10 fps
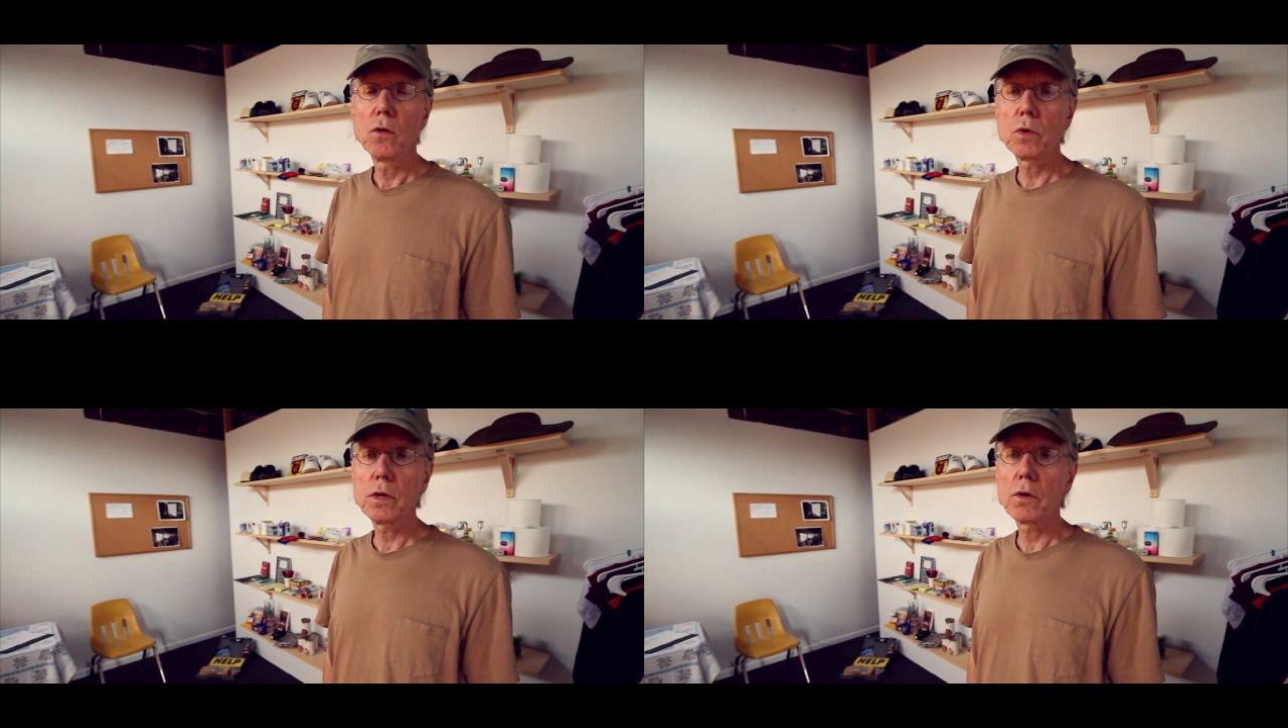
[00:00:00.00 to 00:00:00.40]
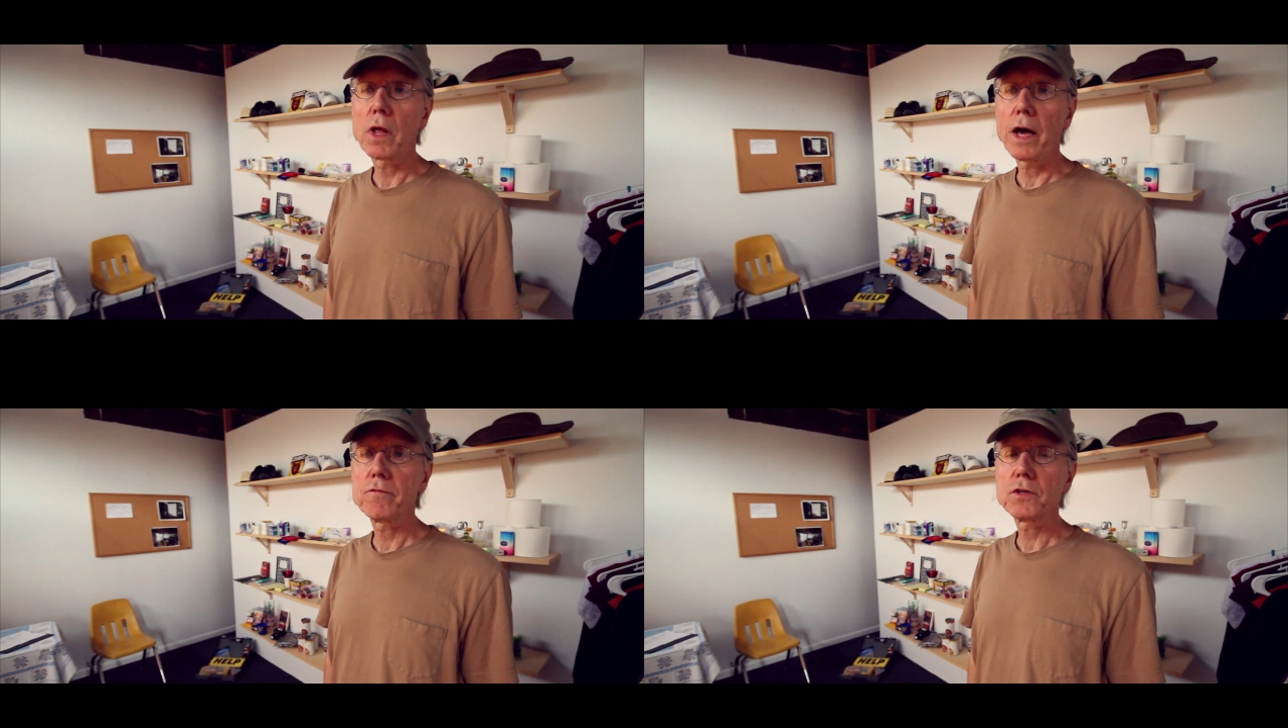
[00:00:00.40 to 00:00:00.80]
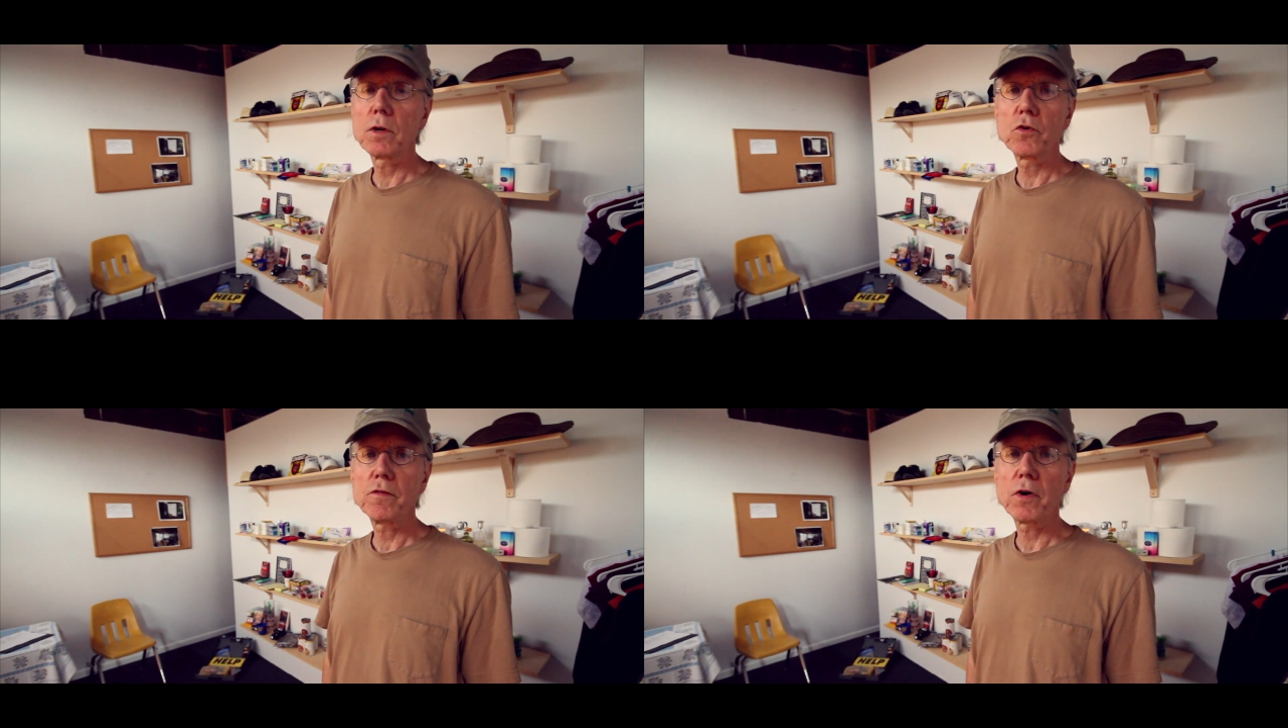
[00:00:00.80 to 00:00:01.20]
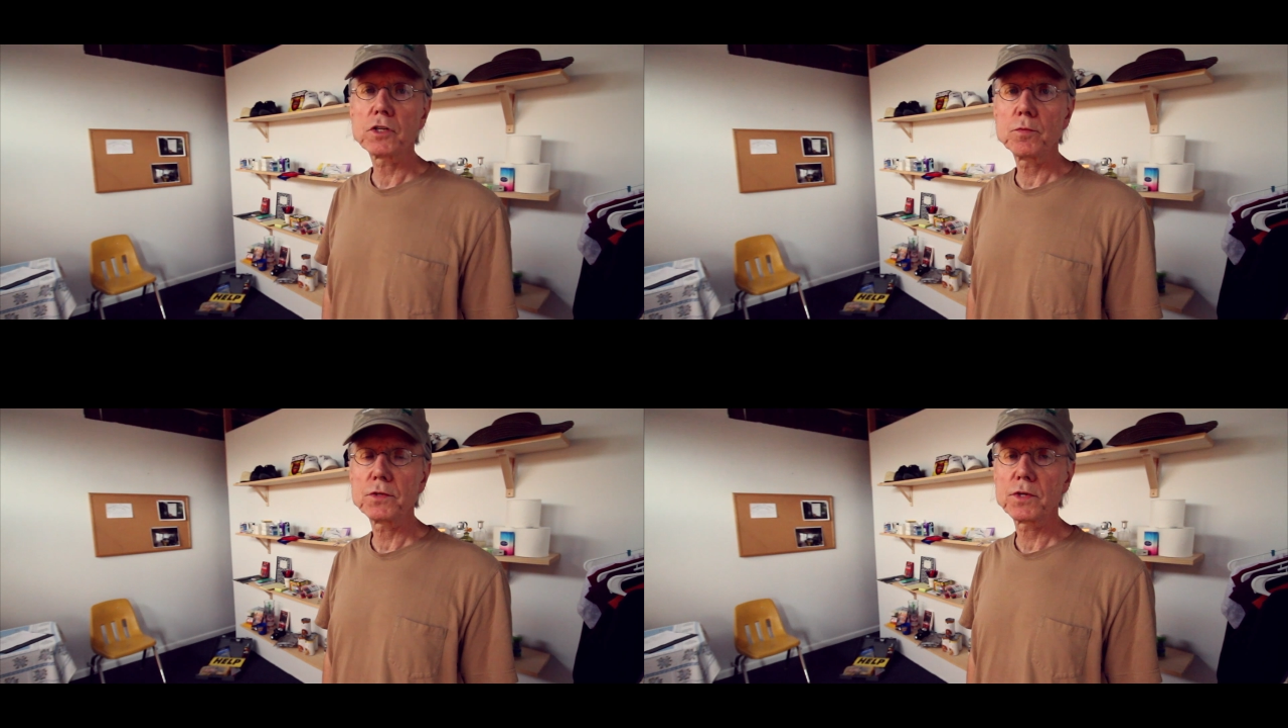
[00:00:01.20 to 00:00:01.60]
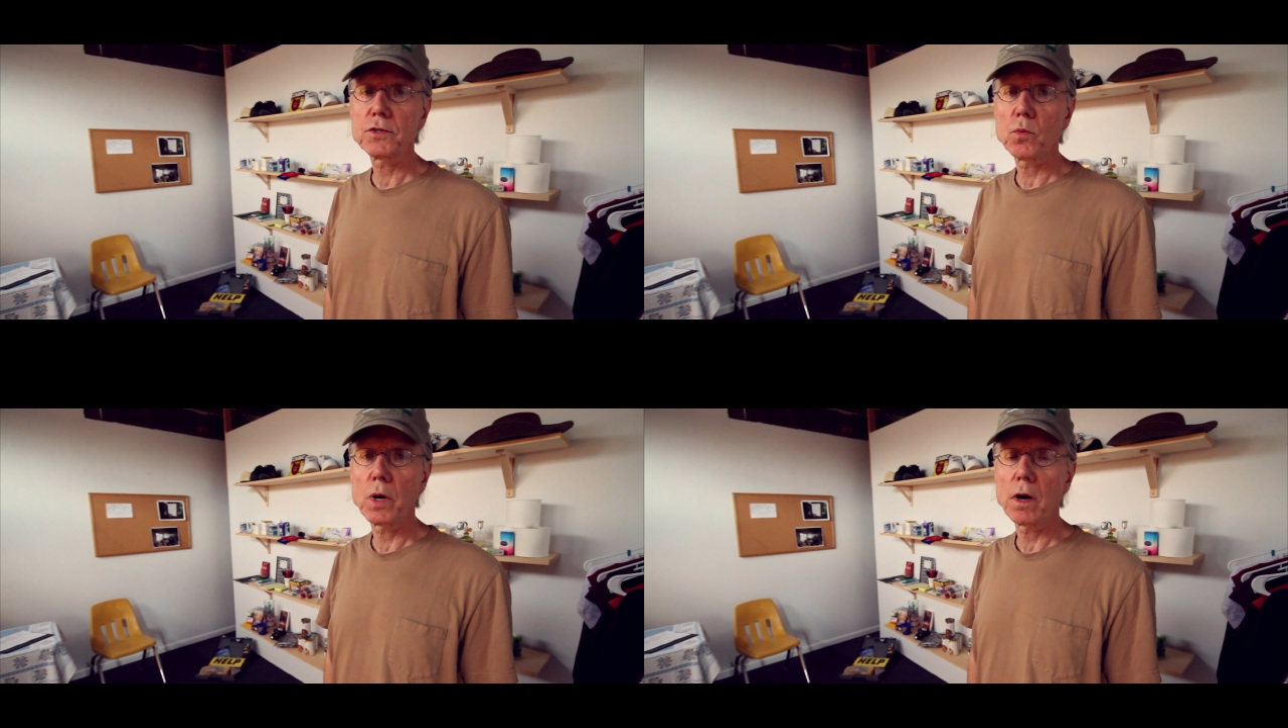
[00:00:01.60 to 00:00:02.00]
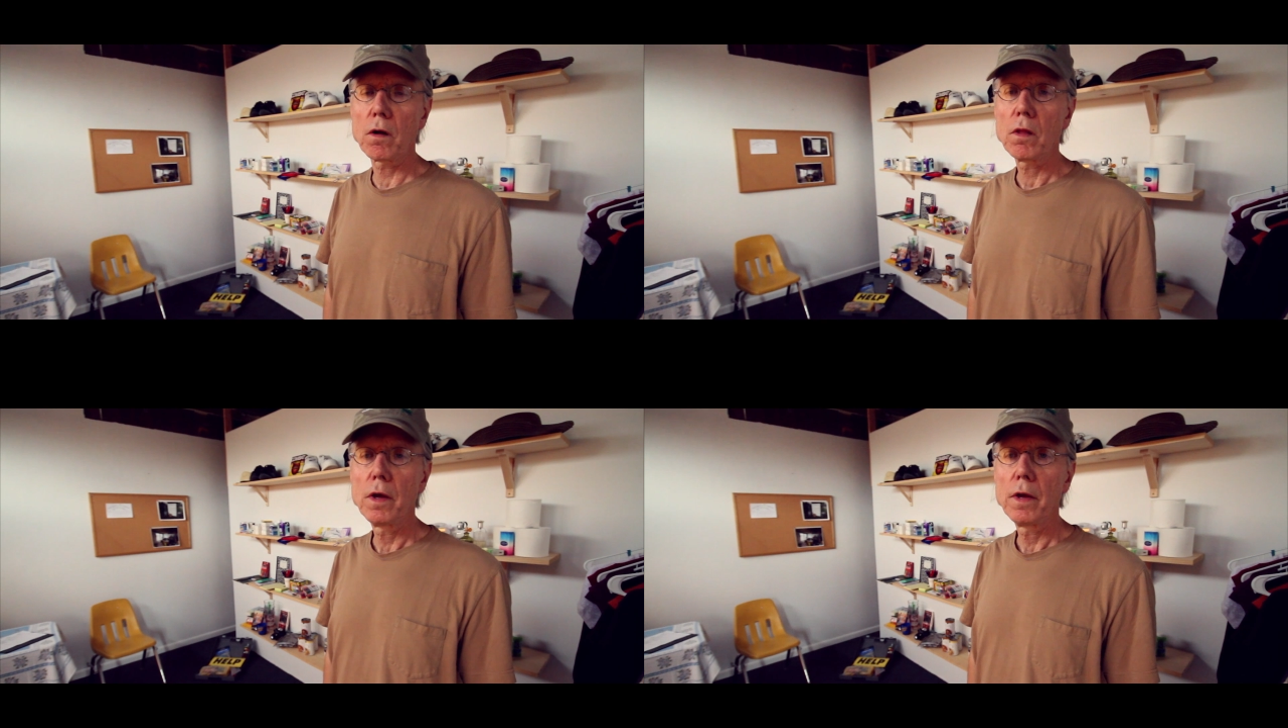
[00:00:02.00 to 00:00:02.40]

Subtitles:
We will have some refreshments as well.